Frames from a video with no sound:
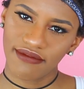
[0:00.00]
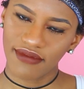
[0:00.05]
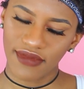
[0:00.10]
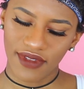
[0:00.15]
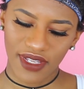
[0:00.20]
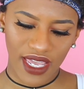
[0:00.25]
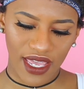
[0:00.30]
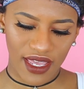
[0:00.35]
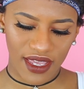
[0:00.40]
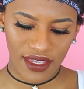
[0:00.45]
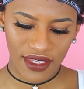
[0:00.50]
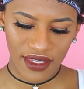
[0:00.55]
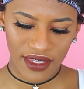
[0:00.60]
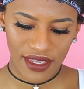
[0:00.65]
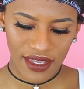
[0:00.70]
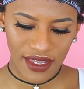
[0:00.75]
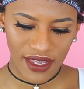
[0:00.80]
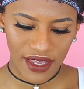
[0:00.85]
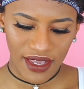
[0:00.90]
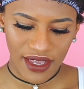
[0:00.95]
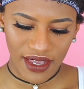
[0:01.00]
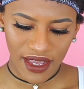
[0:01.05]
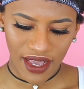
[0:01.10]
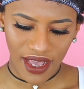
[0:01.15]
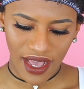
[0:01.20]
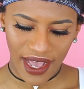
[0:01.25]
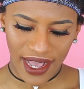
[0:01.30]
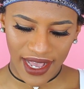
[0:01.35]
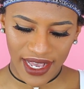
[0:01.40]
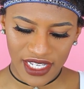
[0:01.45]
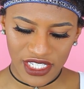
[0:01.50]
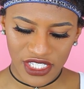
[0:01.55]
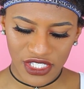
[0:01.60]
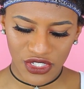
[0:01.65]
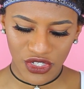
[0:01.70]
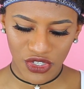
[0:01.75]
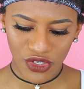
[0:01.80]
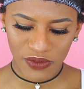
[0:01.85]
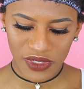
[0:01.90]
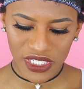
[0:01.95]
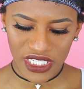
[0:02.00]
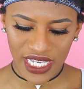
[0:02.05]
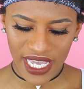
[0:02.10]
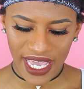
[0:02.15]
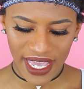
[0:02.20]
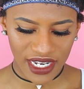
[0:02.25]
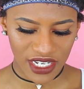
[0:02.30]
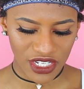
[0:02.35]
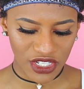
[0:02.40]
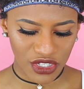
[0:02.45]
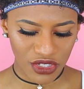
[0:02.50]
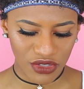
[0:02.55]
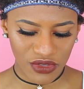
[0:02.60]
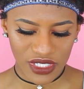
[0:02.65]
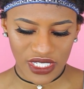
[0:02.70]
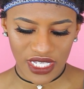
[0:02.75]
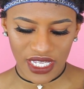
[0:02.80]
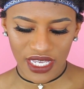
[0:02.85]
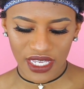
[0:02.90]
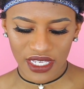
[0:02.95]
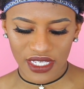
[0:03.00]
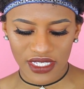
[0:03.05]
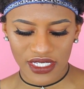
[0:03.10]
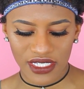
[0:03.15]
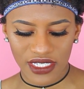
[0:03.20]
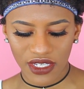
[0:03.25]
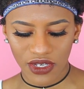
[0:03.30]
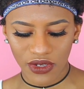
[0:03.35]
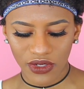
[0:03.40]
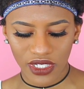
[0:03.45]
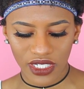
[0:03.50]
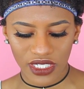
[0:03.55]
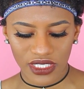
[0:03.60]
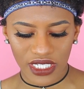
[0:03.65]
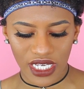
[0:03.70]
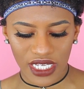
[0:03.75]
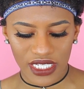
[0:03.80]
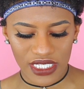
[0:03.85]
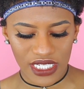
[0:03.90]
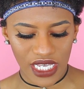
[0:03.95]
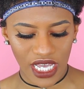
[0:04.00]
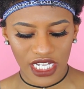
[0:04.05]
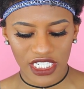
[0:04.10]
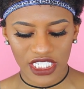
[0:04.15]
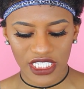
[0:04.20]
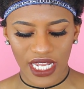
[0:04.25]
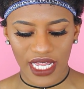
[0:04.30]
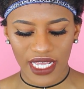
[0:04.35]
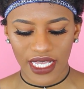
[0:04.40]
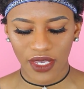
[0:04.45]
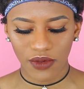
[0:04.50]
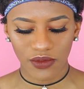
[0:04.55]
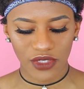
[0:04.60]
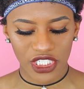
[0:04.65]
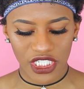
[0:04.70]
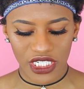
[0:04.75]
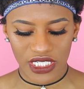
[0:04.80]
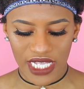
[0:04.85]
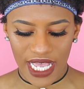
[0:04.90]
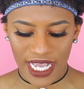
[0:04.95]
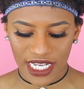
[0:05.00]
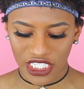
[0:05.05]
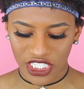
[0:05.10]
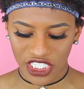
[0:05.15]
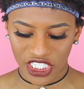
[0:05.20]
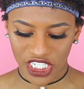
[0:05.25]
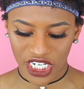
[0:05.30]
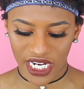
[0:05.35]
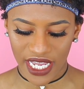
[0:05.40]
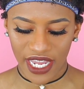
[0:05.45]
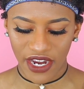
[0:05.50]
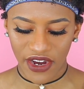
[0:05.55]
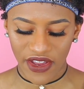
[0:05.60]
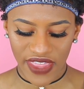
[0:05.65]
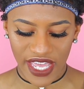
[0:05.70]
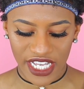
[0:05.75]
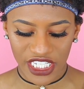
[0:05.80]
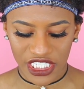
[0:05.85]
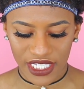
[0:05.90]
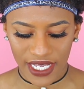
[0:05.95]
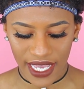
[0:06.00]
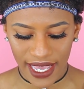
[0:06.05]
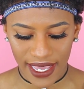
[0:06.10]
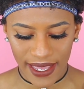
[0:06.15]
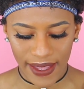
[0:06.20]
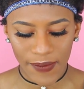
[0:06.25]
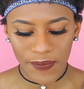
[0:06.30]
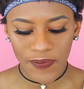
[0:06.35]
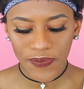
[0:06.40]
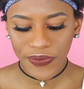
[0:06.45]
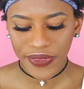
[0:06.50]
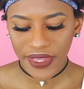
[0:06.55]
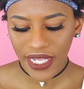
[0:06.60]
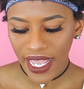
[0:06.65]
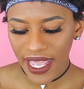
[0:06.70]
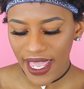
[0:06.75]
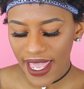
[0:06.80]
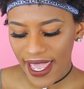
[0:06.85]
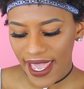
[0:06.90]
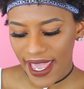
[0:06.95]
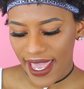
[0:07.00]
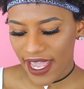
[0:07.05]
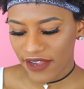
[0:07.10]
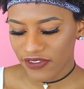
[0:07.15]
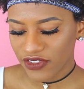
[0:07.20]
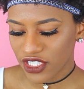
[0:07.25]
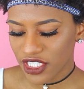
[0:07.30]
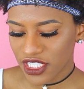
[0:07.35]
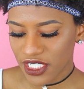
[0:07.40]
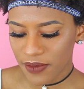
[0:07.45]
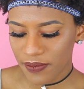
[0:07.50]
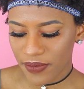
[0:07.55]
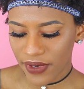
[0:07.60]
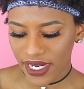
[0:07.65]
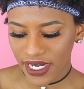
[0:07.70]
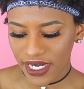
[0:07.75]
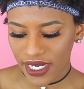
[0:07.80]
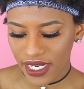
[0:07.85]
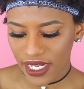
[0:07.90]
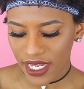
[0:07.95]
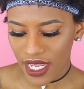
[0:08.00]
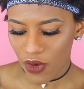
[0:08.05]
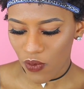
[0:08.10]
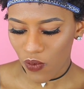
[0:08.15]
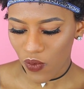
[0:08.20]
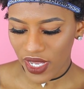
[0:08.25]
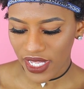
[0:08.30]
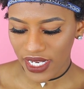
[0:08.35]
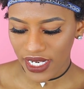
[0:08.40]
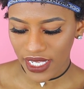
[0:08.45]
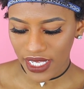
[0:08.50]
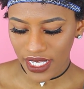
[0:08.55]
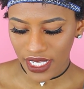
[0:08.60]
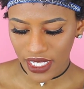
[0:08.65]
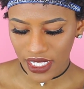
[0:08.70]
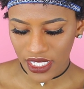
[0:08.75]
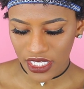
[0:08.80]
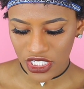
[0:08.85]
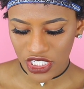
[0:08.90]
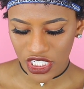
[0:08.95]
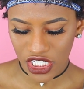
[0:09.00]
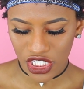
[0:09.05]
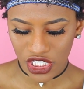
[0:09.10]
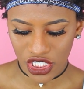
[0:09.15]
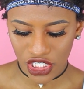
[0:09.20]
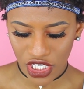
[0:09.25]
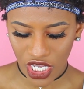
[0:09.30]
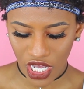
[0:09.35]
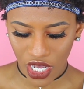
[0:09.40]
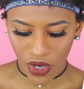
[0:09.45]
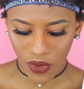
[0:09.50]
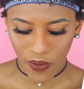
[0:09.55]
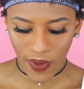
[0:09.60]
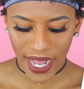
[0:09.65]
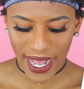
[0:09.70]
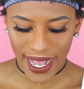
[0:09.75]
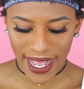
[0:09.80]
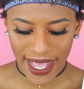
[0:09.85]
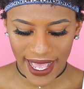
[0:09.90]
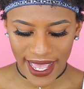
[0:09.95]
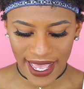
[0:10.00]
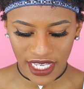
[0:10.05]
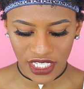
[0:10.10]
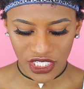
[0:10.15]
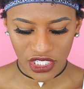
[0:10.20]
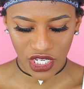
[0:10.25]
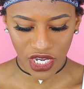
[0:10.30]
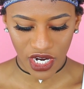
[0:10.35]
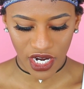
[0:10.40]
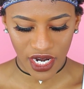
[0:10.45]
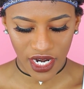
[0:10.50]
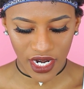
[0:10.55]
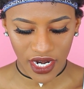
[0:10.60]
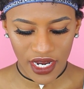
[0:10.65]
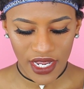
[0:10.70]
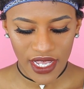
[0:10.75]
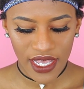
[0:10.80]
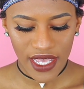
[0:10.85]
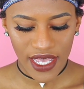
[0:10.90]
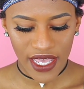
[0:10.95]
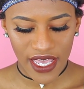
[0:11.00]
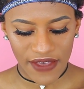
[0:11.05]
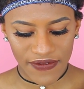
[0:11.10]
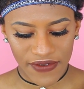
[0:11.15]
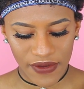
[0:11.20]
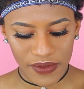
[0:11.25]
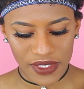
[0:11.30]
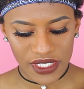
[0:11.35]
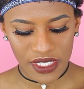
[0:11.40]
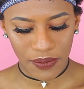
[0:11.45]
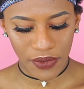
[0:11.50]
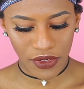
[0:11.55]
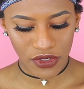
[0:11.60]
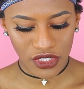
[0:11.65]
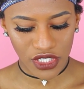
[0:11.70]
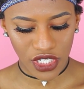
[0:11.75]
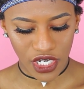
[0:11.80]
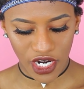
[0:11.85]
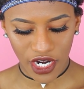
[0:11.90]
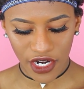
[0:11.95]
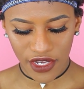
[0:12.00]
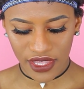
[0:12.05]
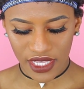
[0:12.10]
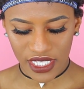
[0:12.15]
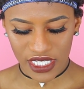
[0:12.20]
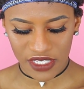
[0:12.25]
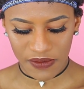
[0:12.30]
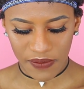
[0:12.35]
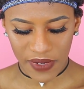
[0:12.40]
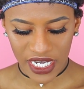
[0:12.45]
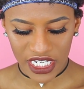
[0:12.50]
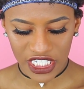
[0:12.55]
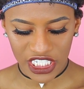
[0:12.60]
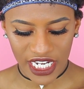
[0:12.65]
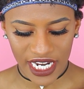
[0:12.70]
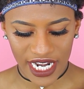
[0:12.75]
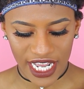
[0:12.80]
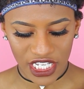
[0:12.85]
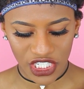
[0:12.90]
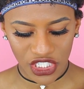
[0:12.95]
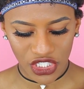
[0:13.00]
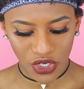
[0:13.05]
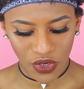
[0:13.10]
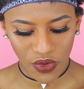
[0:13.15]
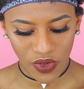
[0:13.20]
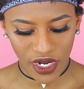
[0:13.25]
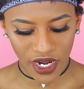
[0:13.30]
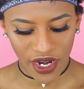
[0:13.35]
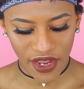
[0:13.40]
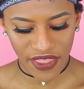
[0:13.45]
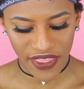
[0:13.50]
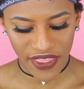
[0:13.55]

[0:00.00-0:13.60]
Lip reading: Okay. I assumed she hadn't used it. It still looked untouched, like it was just extra hair that she had. After she braided it and went in to sew, I asked her if it was supposed to hurt this much, and I showed her